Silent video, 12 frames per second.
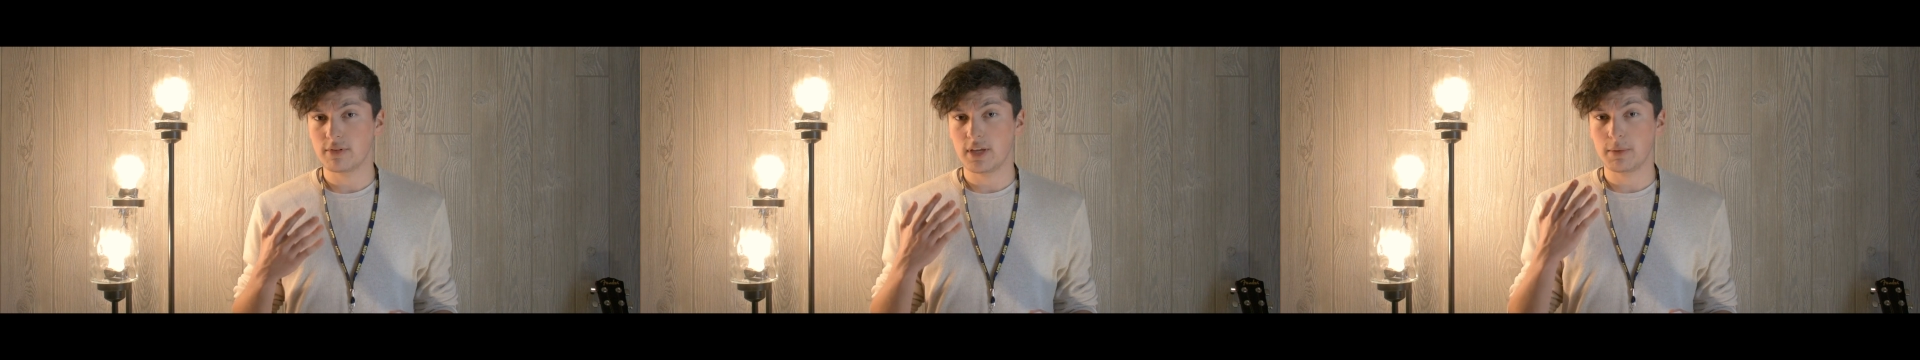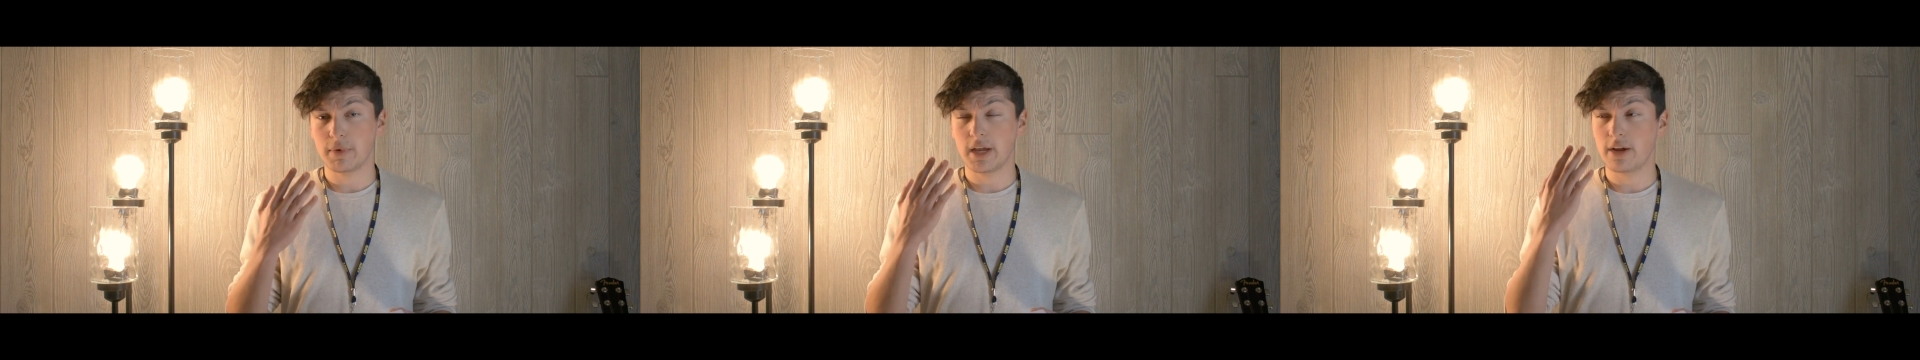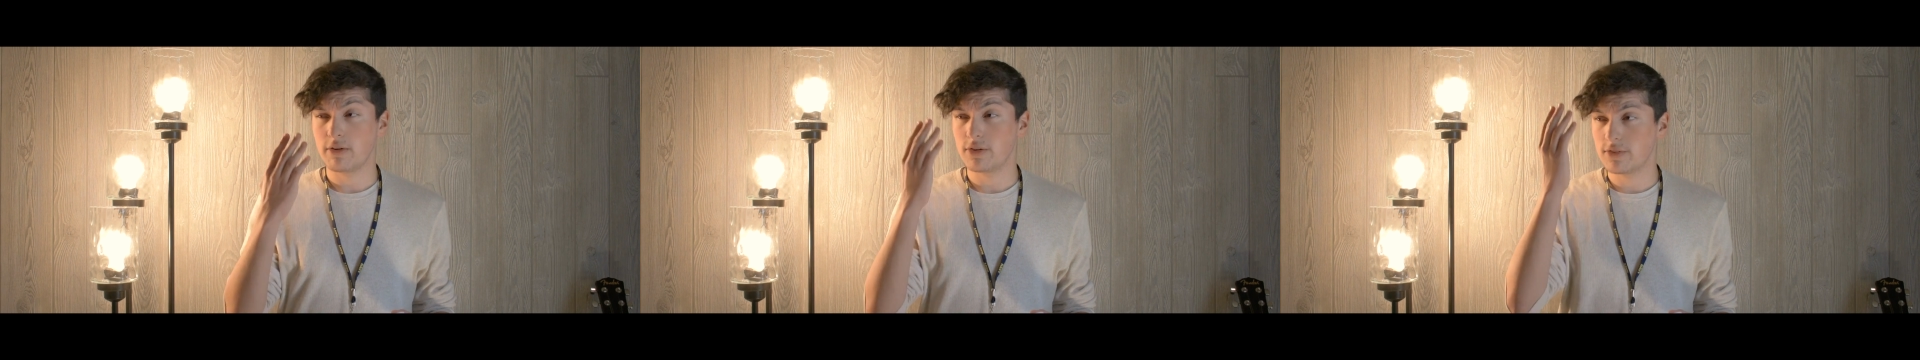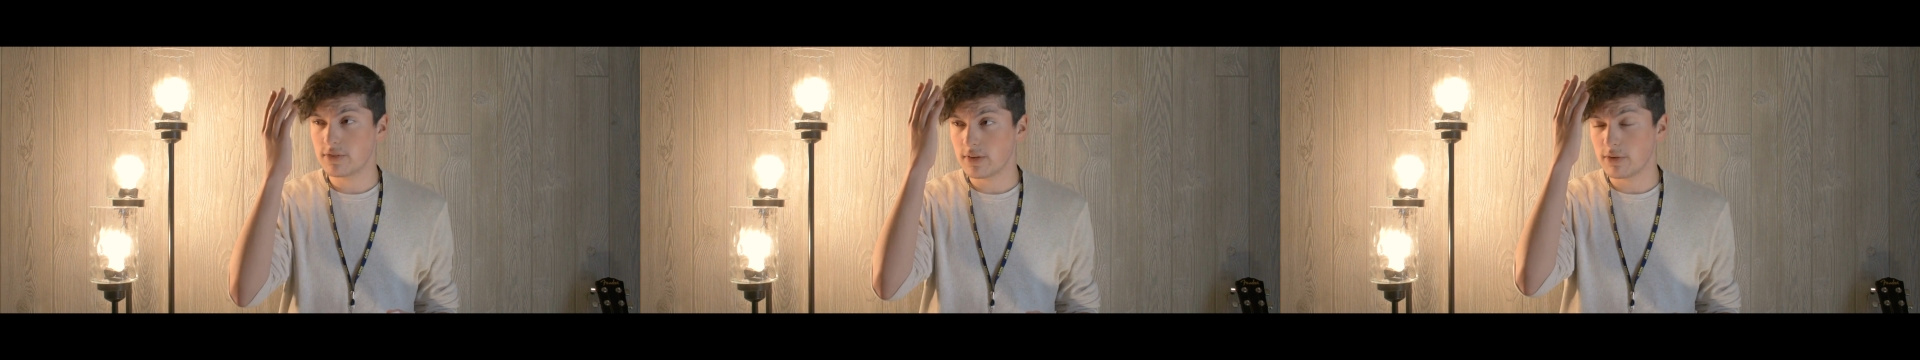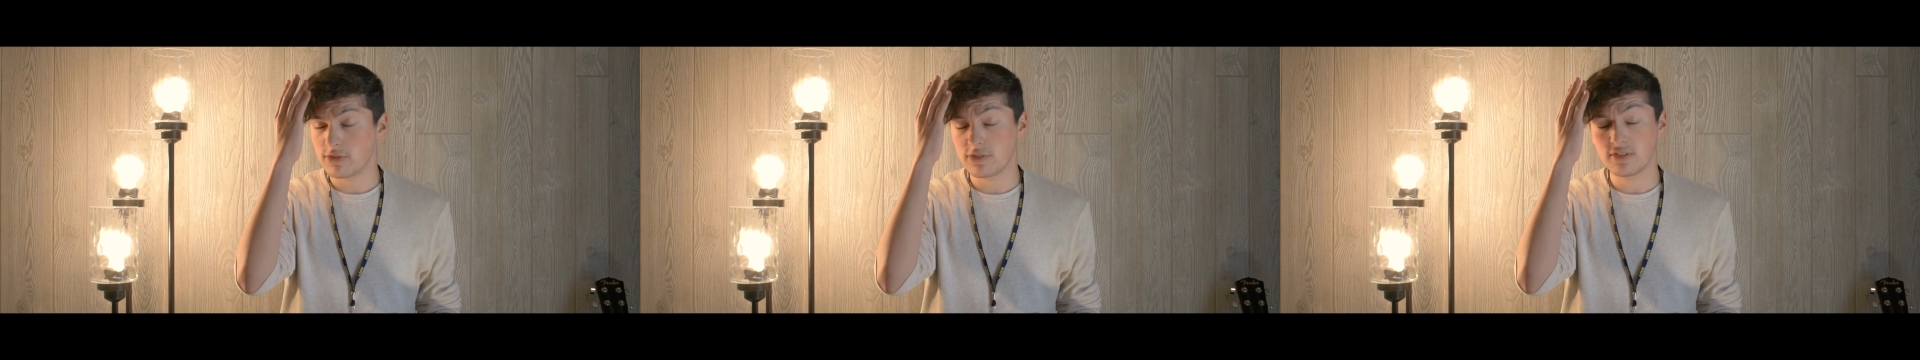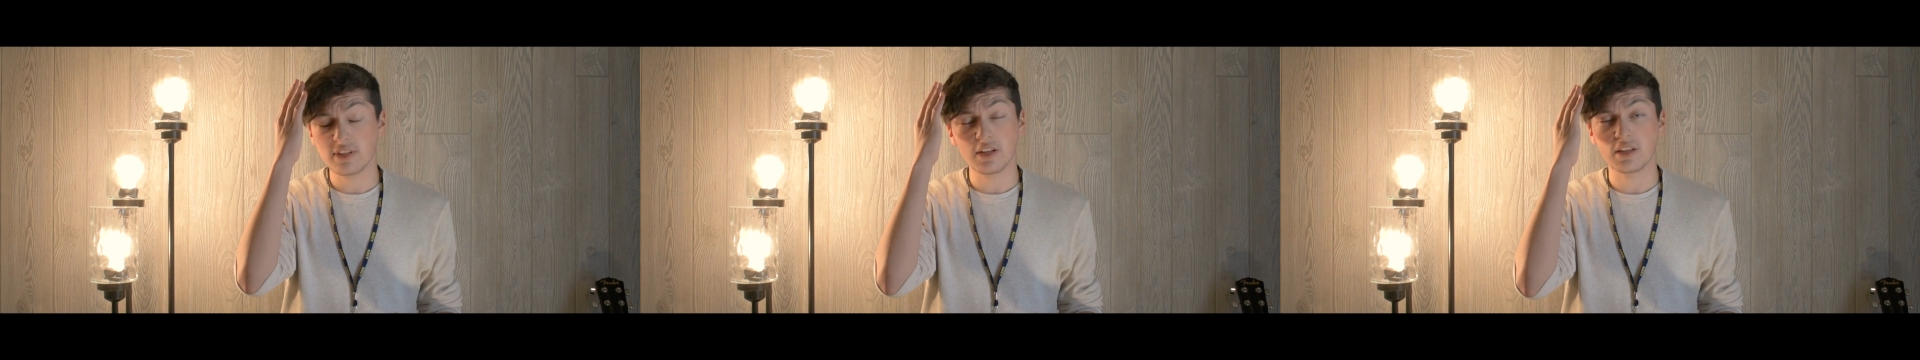and my hair is
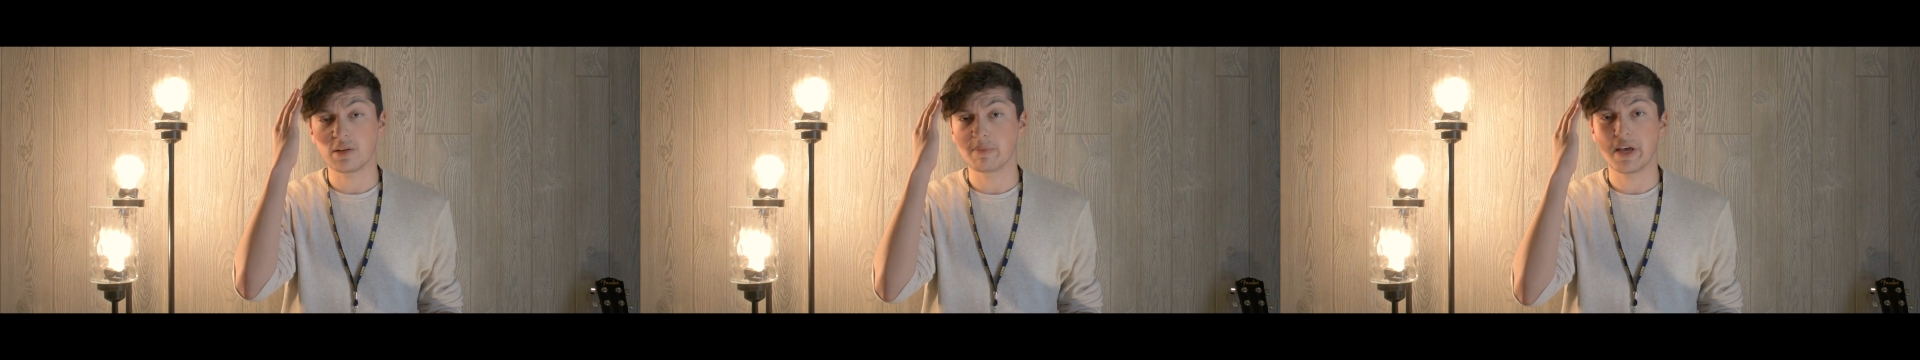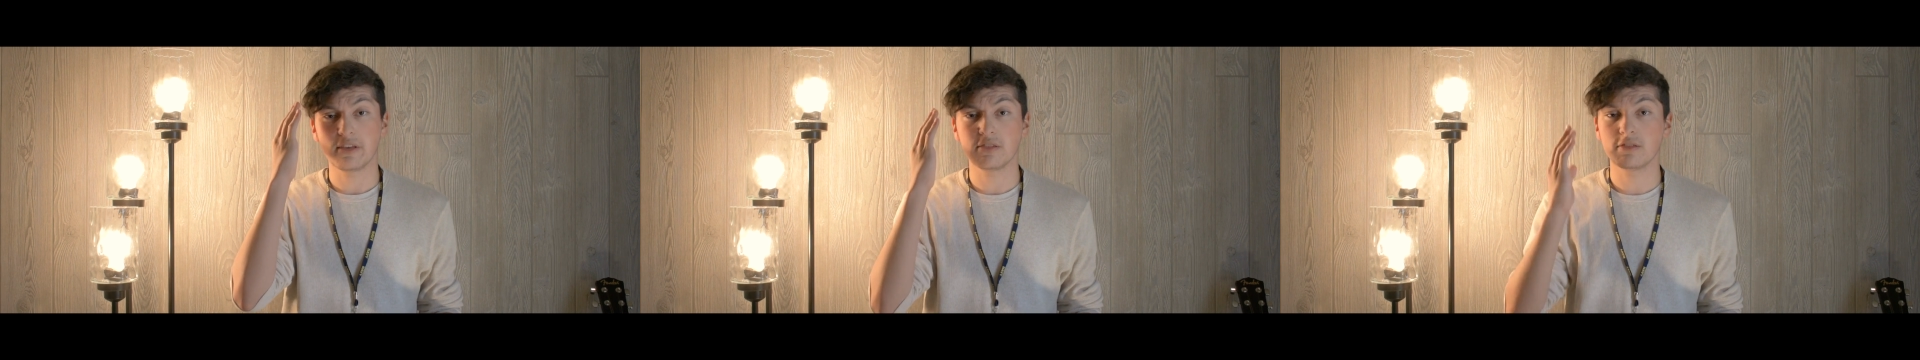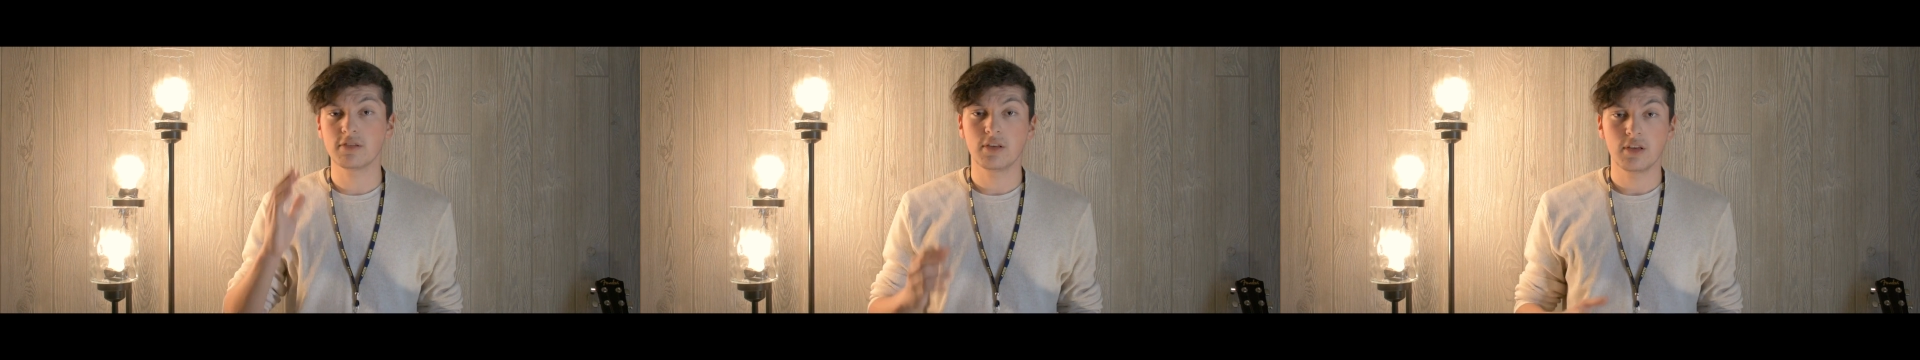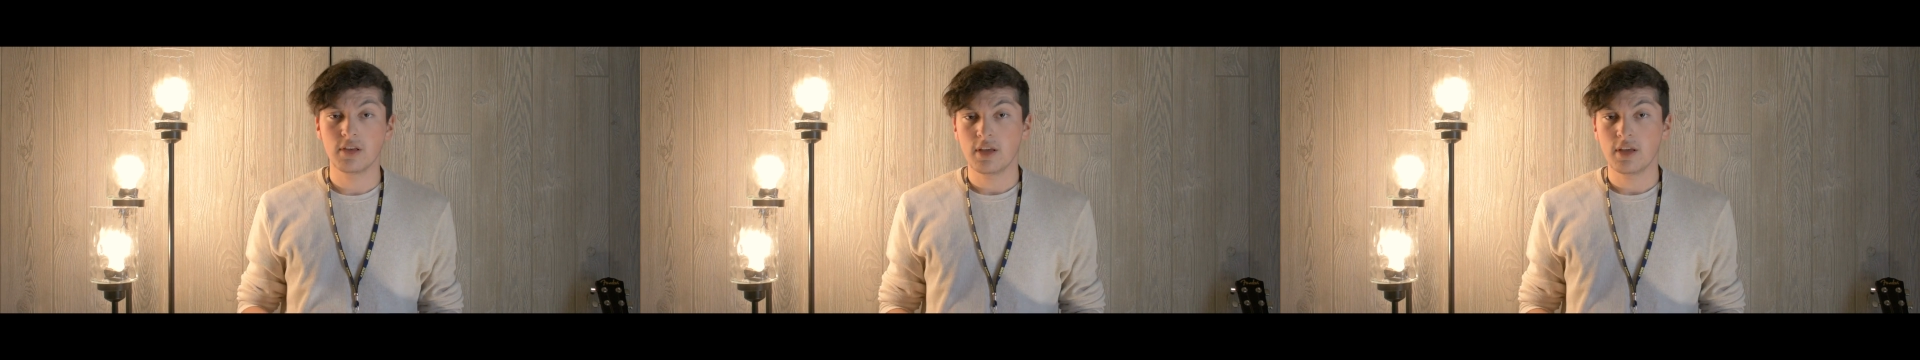still a mess